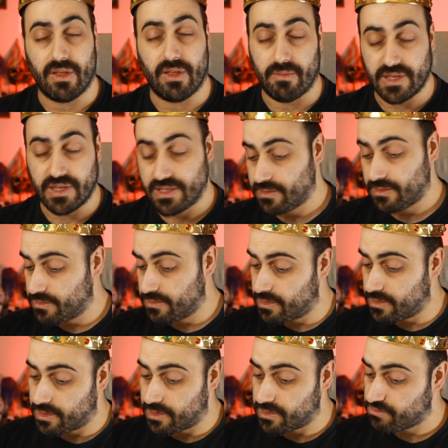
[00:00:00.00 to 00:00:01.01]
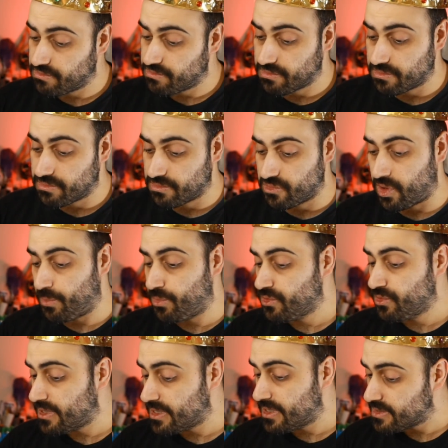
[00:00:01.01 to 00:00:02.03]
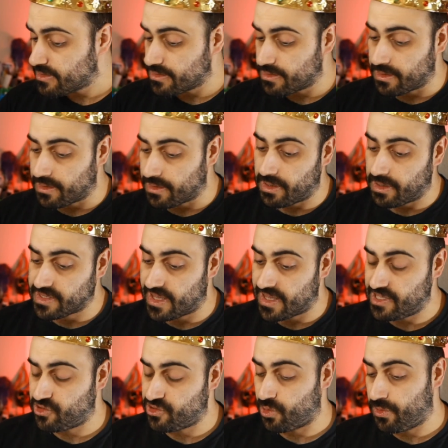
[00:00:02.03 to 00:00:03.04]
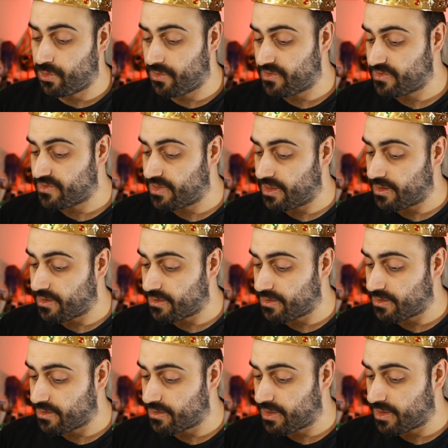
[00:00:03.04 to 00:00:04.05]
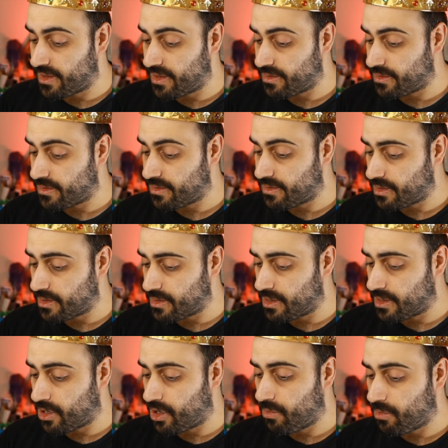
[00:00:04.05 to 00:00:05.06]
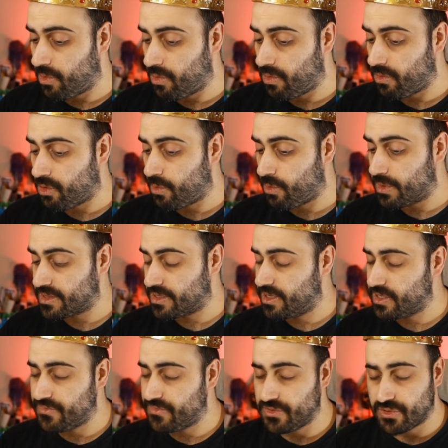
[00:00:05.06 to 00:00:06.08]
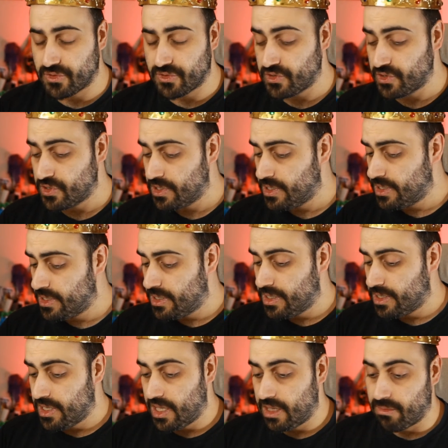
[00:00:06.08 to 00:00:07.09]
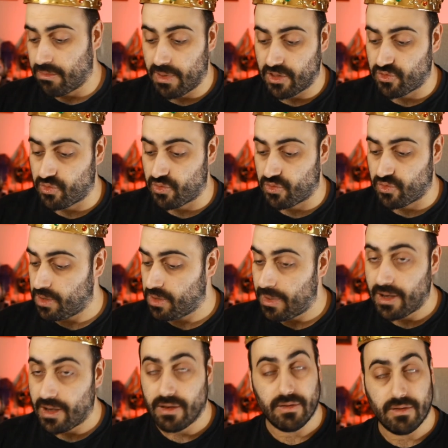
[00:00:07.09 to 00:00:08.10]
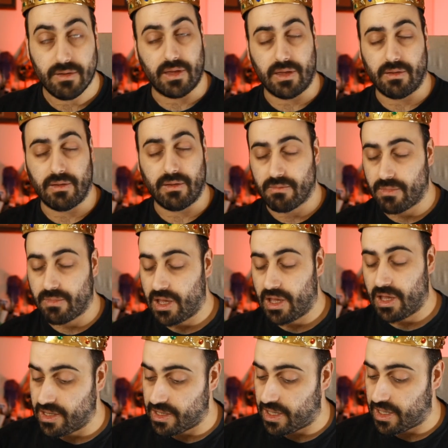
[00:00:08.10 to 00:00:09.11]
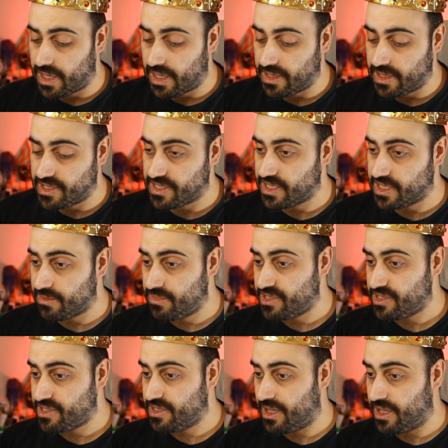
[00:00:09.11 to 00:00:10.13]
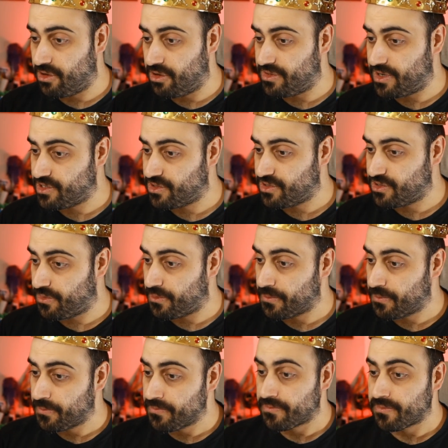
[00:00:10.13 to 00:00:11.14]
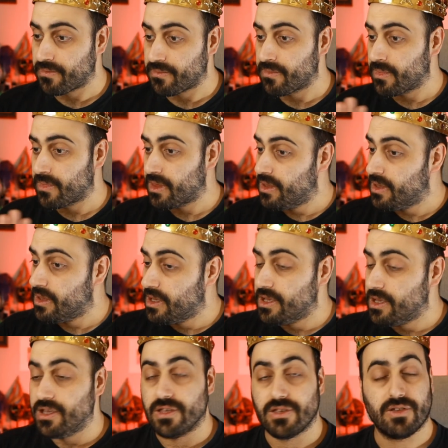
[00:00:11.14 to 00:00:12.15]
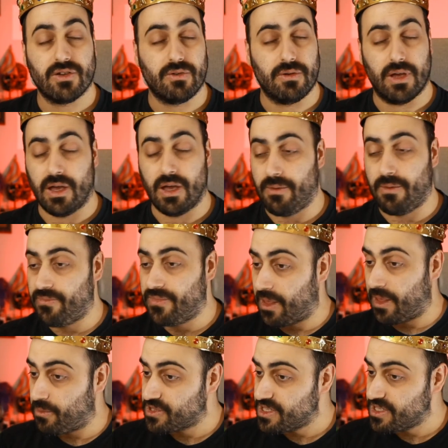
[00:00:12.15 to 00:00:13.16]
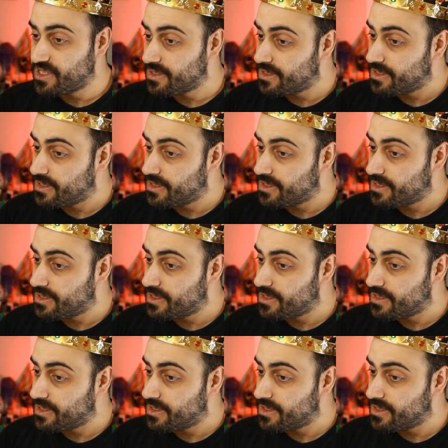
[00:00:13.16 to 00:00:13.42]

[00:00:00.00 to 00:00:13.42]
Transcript: mes. Te apuntas, están las instrucciones de cómo compartir las fotos, y me envías un email, y en el siguiente mes ya lo tendrás todo. So that was it.